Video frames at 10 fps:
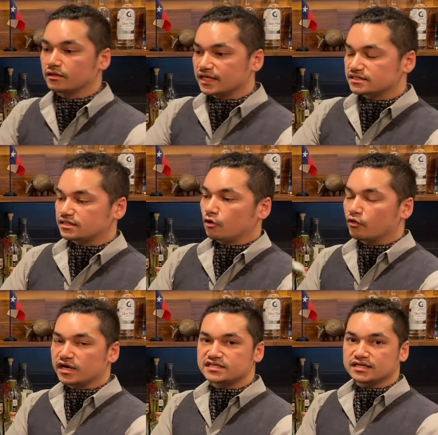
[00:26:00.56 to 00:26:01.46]
That's the
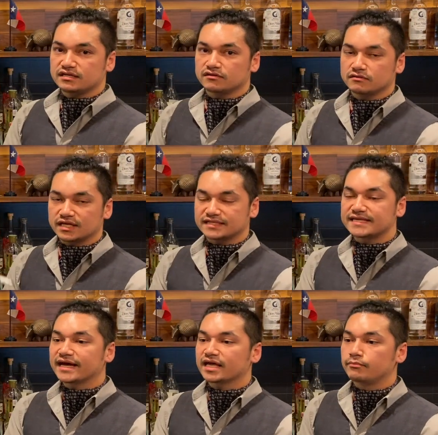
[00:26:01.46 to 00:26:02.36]
origin, the
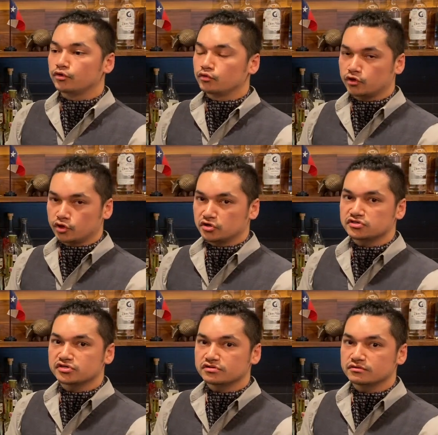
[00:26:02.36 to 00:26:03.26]
sake brewers'